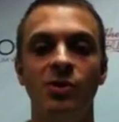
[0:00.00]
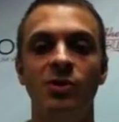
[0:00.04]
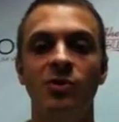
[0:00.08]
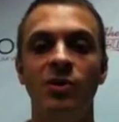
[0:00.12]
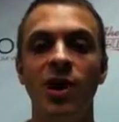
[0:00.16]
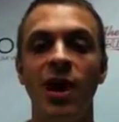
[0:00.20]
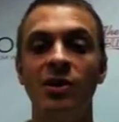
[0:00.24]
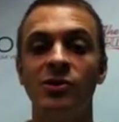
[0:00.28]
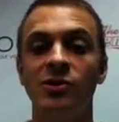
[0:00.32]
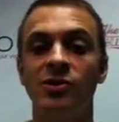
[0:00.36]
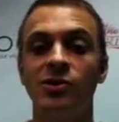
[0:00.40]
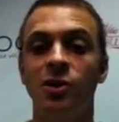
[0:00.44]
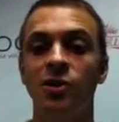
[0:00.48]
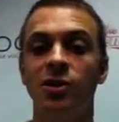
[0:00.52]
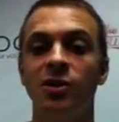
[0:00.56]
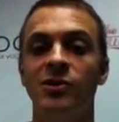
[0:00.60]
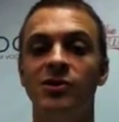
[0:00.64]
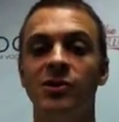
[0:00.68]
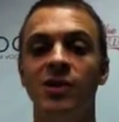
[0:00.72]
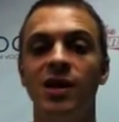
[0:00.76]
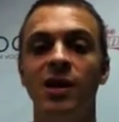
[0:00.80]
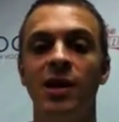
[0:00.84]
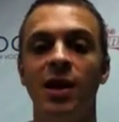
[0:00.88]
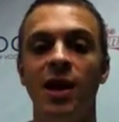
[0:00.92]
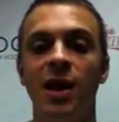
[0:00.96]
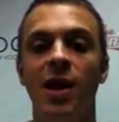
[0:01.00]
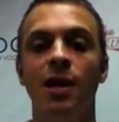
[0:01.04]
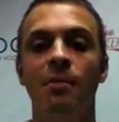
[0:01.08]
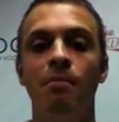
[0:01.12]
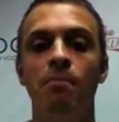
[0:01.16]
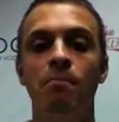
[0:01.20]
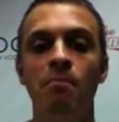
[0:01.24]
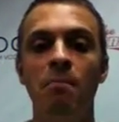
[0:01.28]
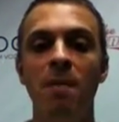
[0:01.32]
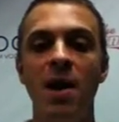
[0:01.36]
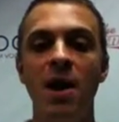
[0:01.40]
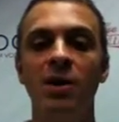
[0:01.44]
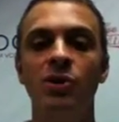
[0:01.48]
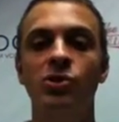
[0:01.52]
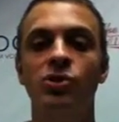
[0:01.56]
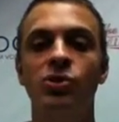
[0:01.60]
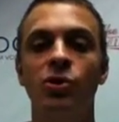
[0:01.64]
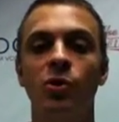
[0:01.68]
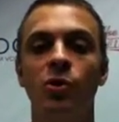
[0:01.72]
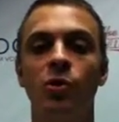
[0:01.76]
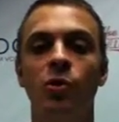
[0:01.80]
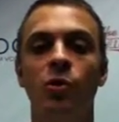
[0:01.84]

You're now starting to see major